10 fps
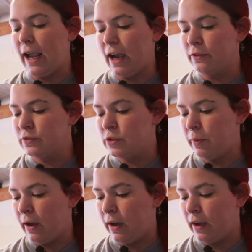have to
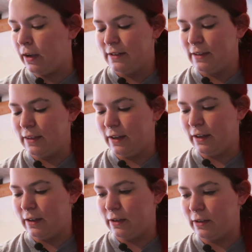buy
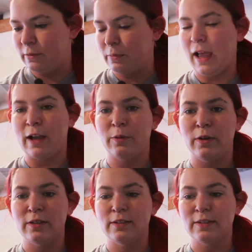the black
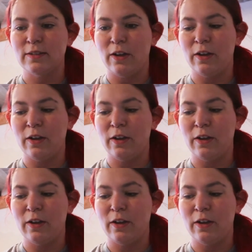ones